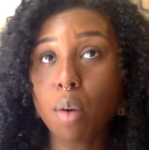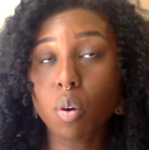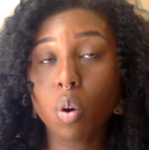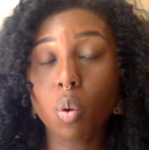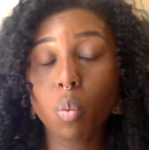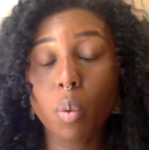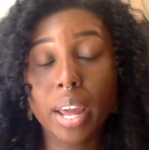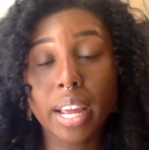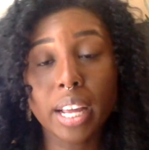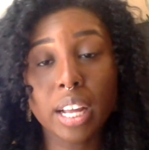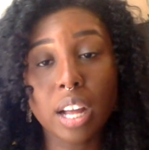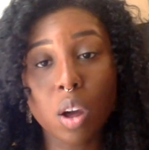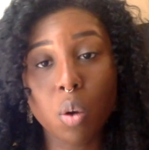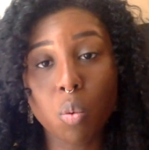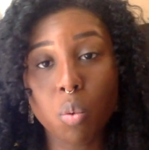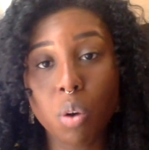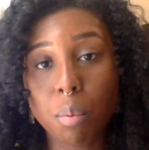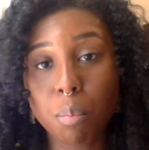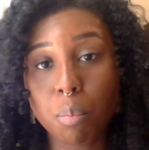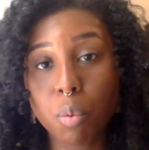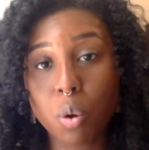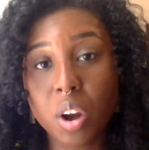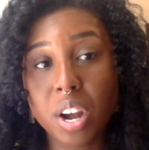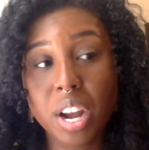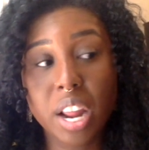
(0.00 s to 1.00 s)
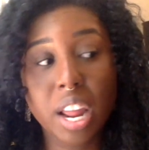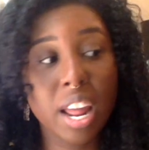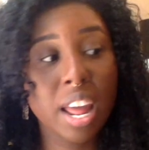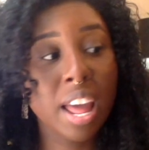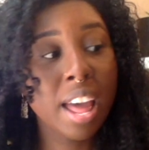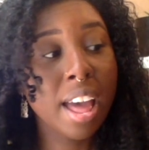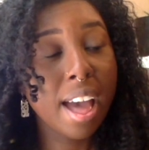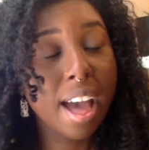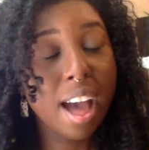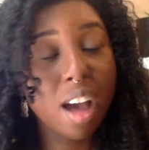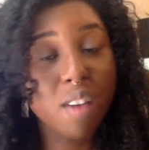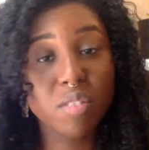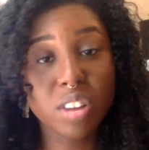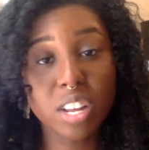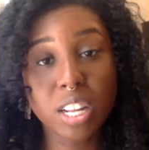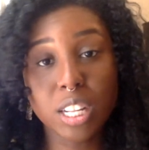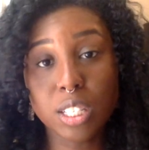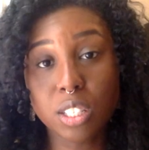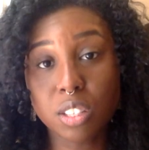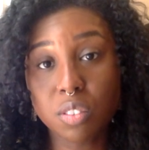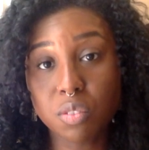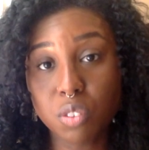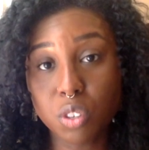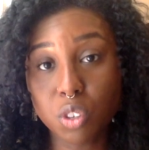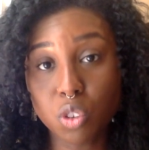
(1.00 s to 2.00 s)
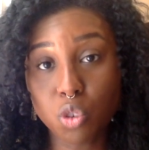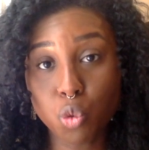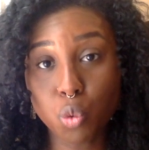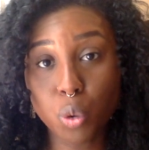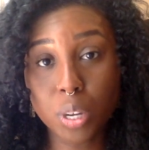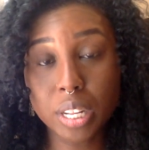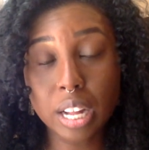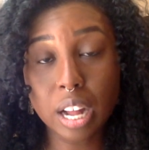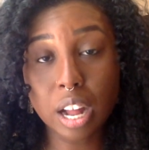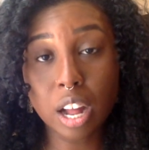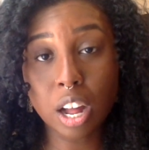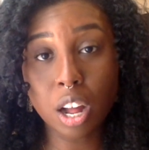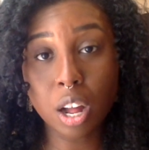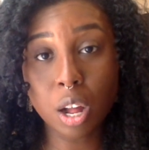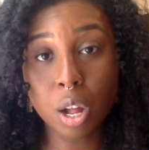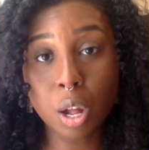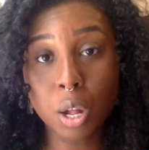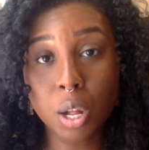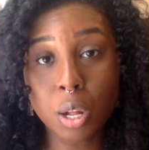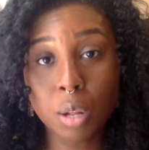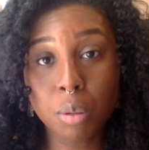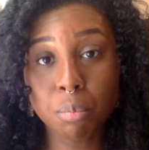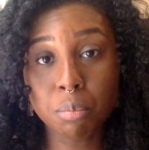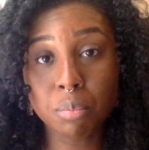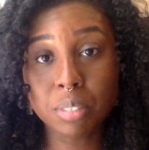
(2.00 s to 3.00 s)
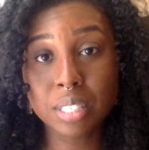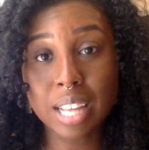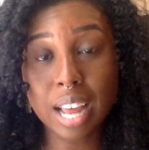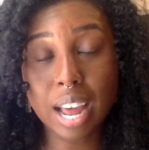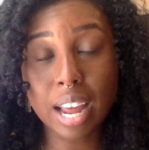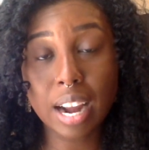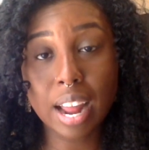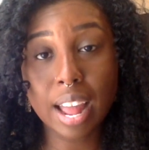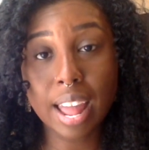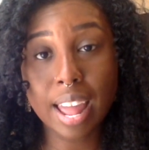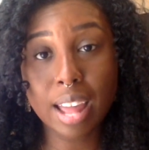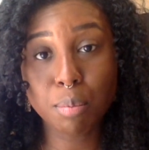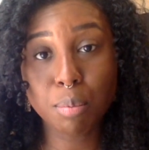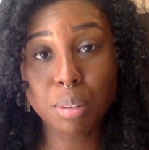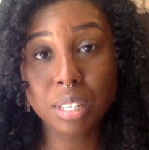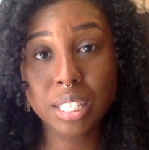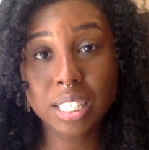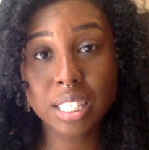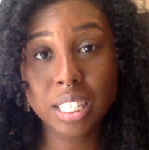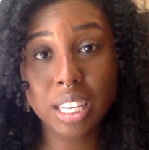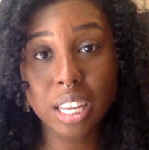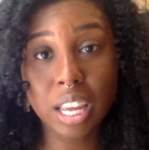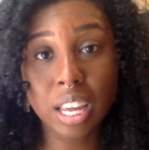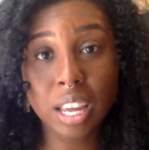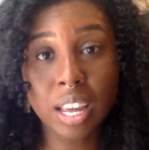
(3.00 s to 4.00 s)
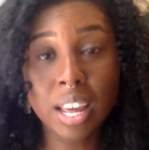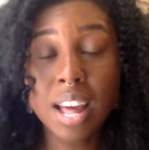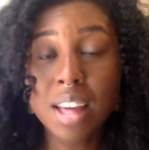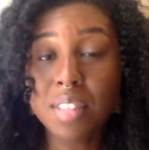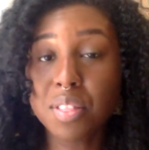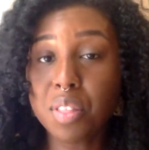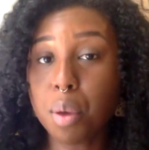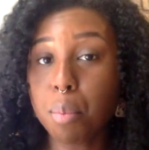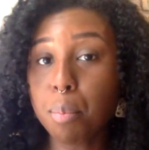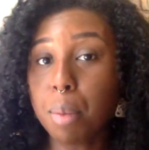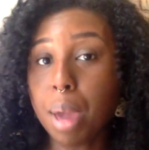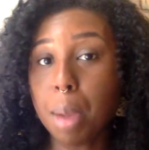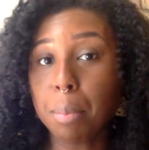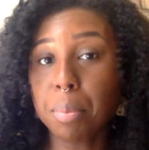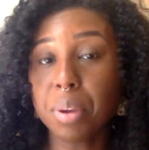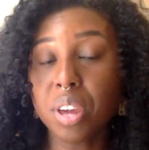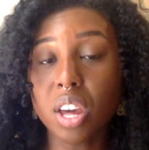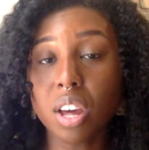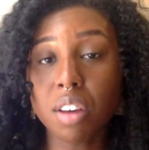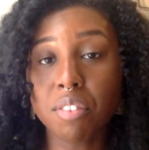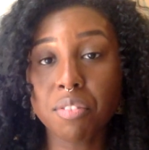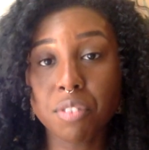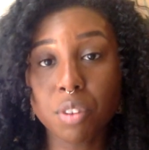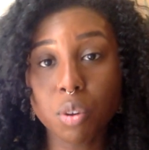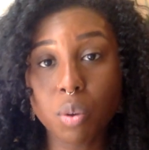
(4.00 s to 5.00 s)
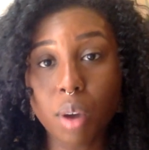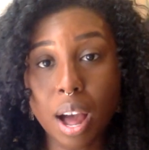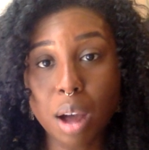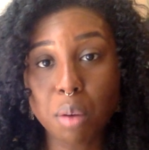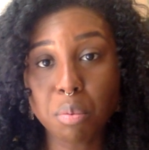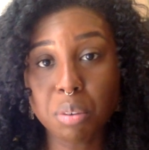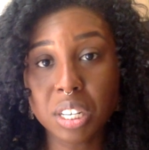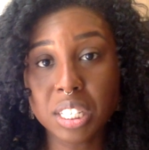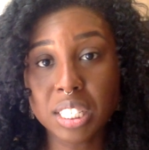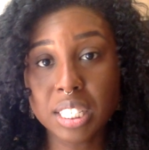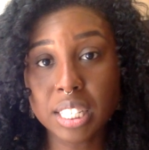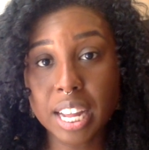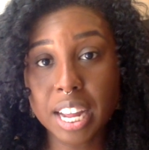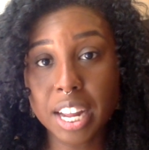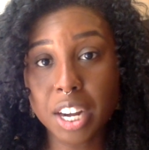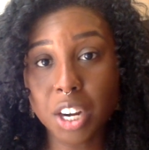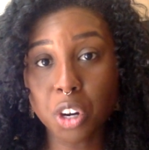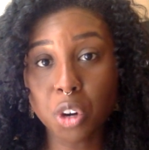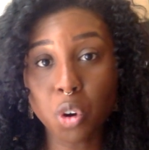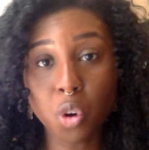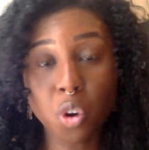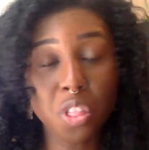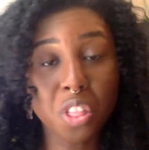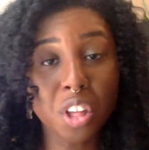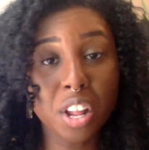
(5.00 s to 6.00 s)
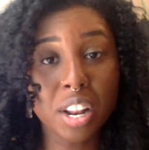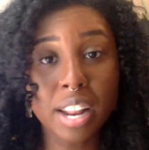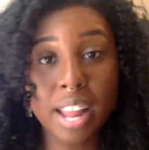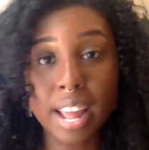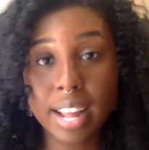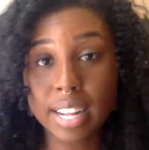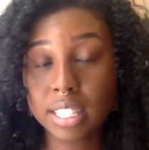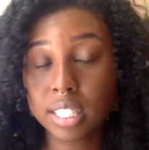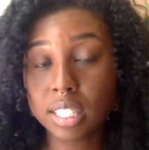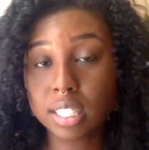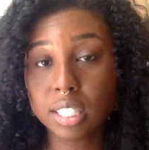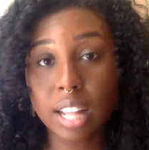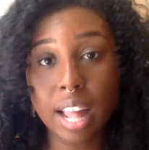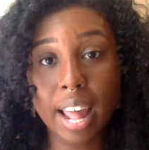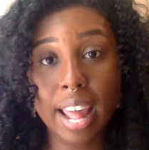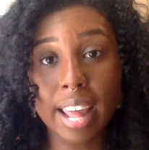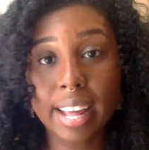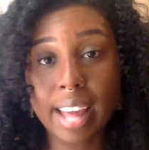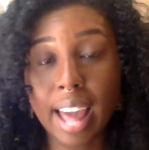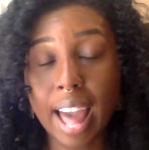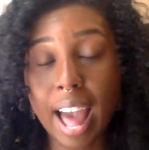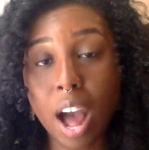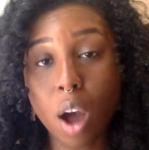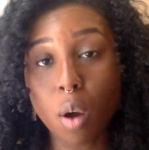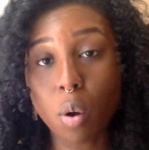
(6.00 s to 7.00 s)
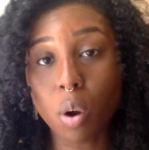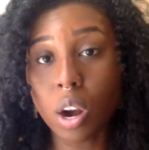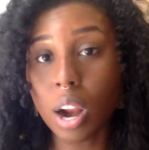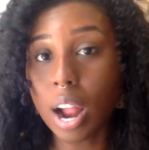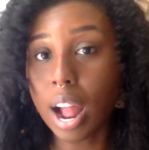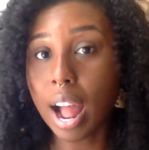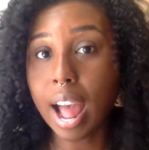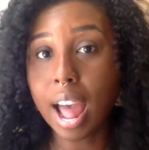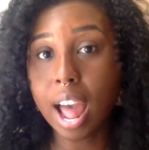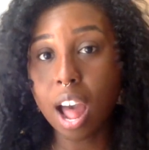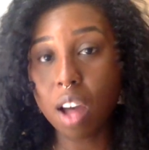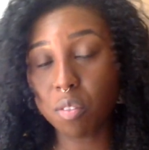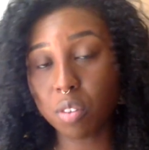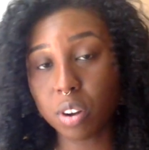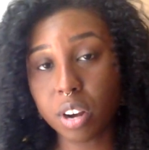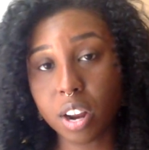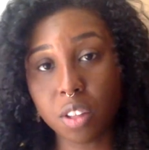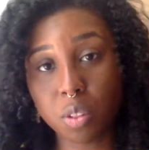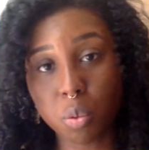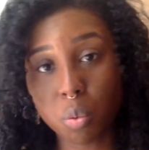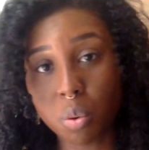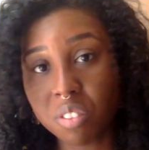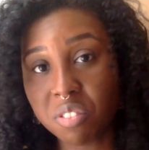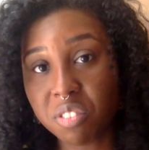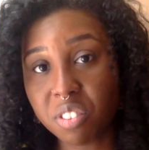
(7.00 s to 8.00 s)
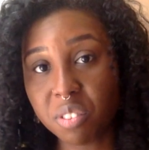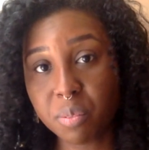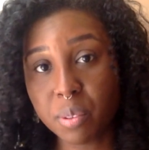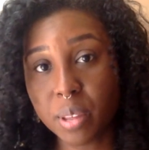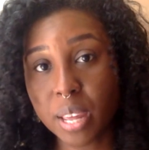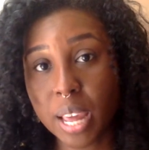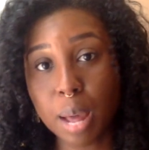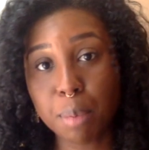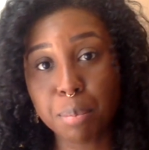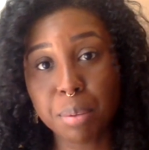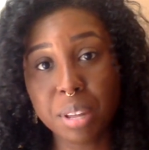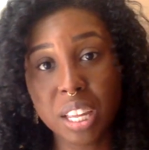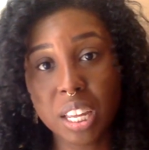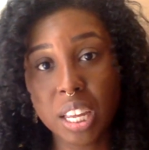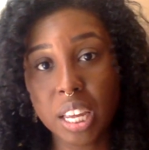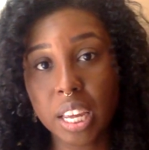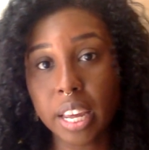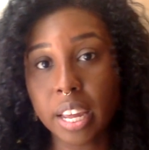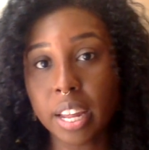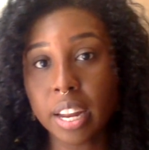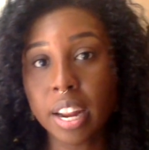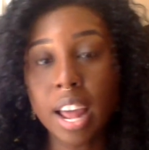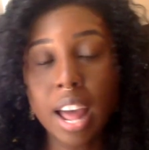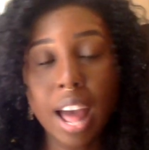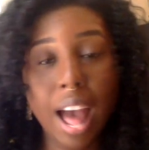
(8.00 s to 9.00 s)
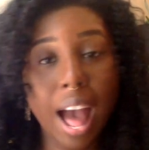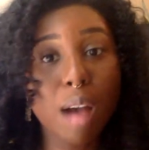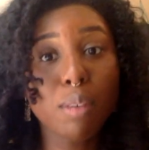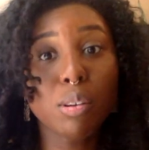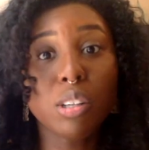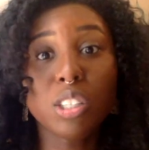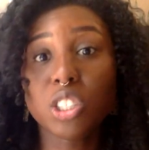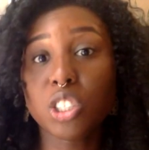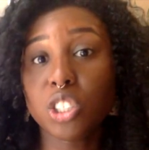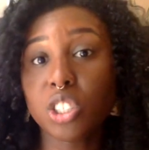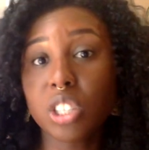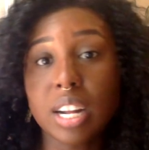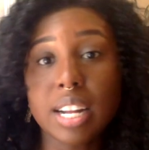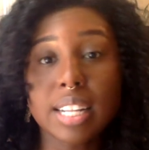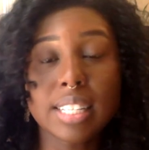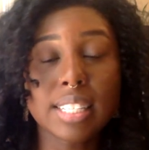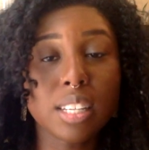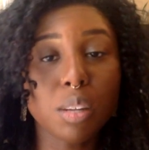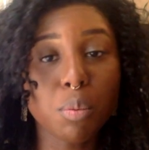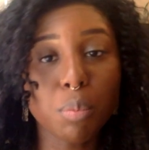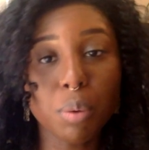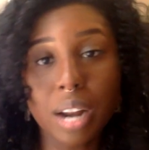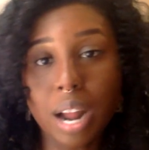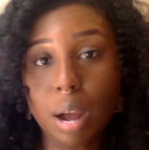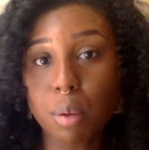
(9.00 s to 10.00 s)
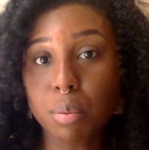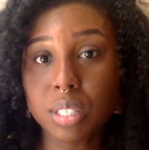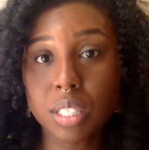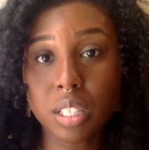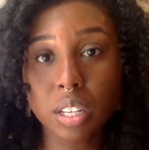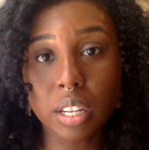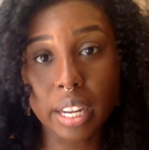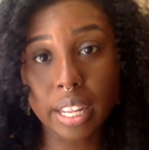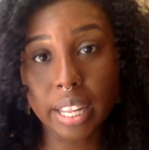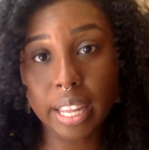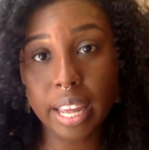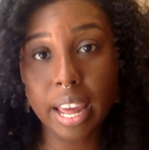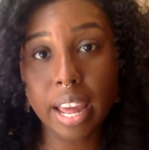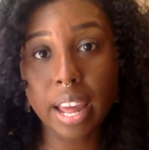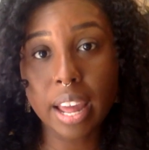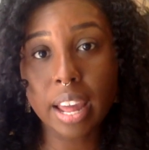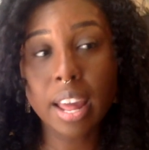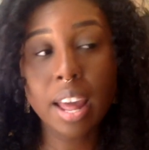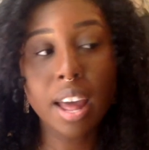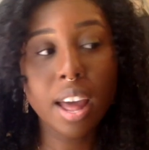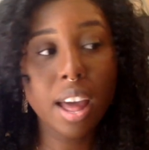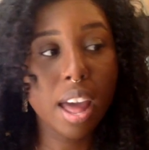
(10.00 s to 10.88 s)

will wake up one morning, have an interview with DaDaABC, then maybe a few hours later or the next like hour, I have another one for VIP Kid. I was just trying to see what I was going to get.